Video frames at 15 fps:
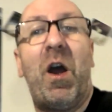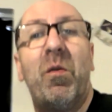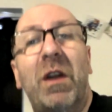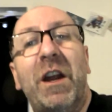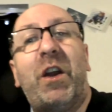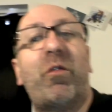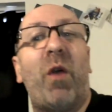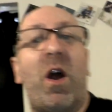
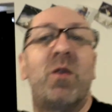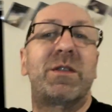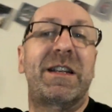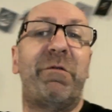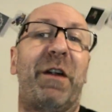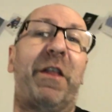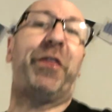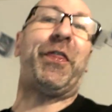only grows
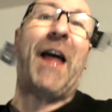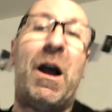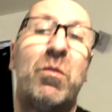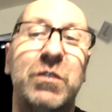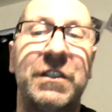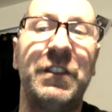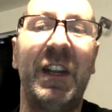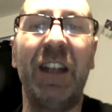every
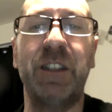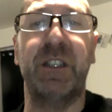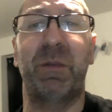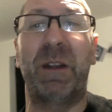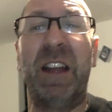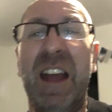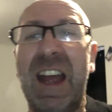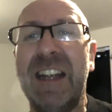thousand years or
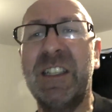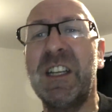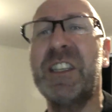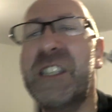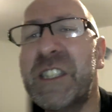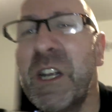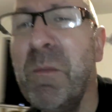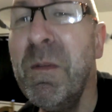something. It's a
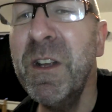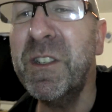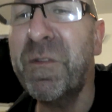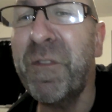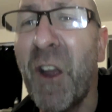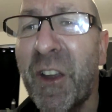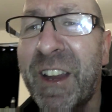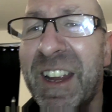summer's
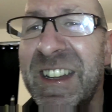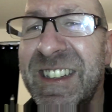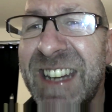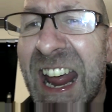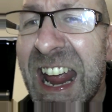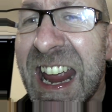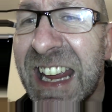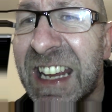fucking
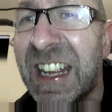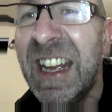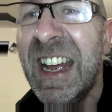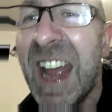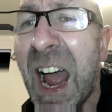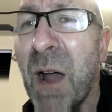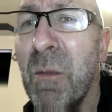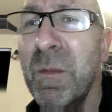day.
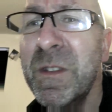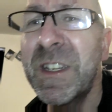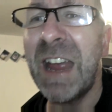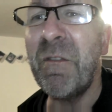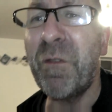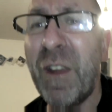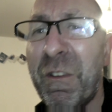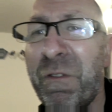Happens
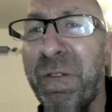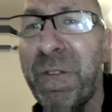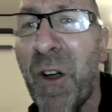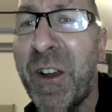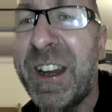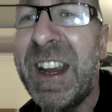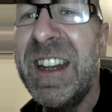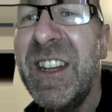every
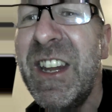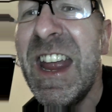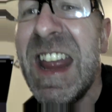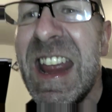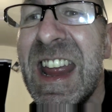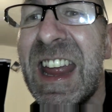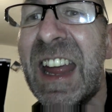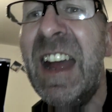fucking
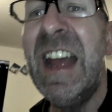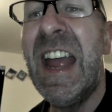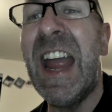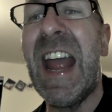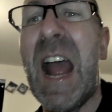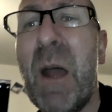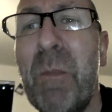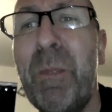year.
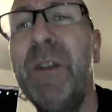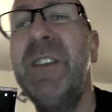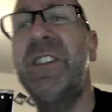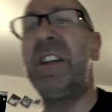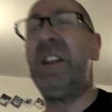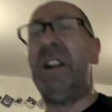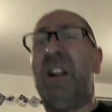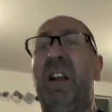It happens
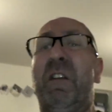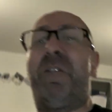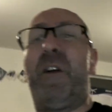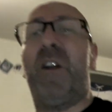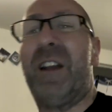for